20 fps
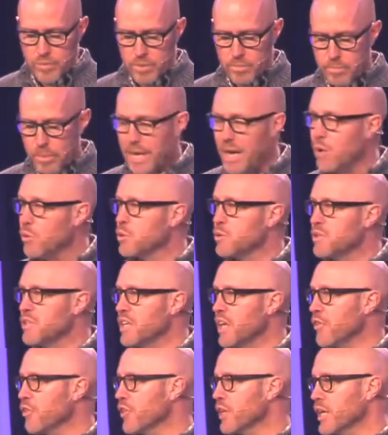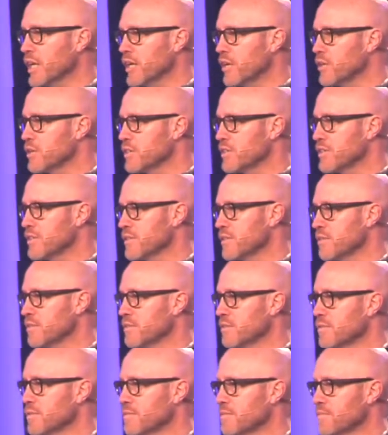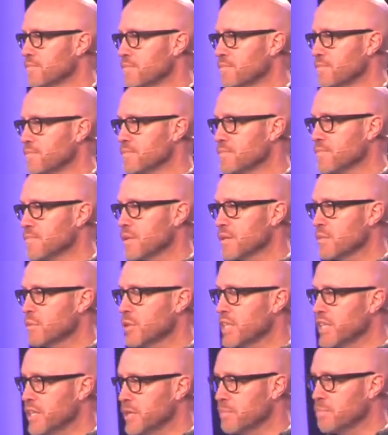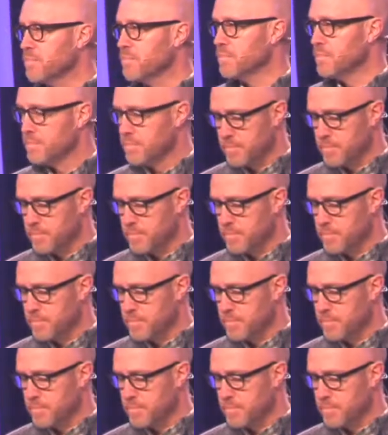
Bow to nothing else but Him